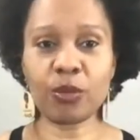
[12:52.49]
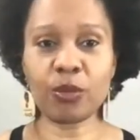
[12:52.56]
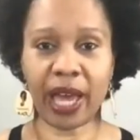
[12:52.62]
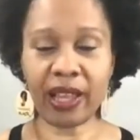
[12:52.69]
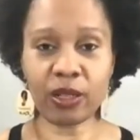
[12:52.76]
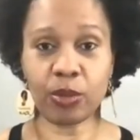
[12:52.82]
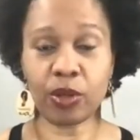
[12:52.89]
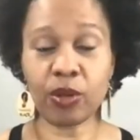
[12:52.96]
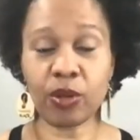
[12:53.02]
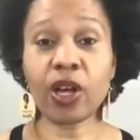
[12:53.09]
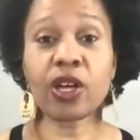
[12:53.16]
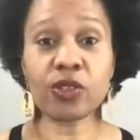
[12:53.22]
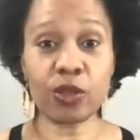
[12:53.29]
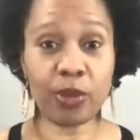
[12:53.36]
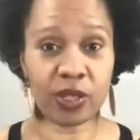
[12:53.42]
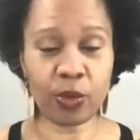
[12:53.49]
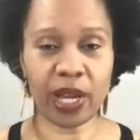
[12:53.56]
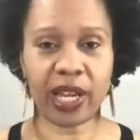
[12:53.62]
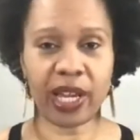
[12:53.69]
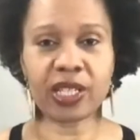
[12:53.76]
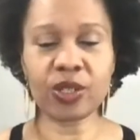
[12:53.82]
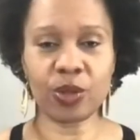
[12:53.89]
So the best way
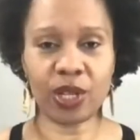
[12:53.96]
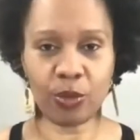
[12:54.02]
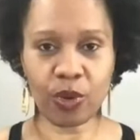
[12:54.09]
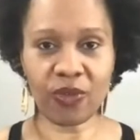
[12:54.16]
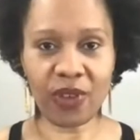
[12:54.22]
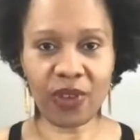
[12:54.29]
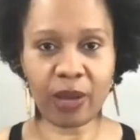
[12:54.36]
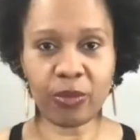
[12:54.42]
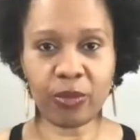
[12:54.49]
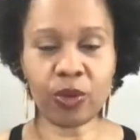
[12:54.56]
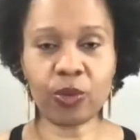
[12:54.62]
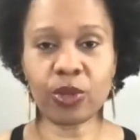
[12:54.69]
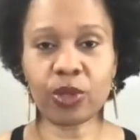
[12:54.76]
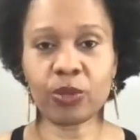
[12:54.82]
to get more fiber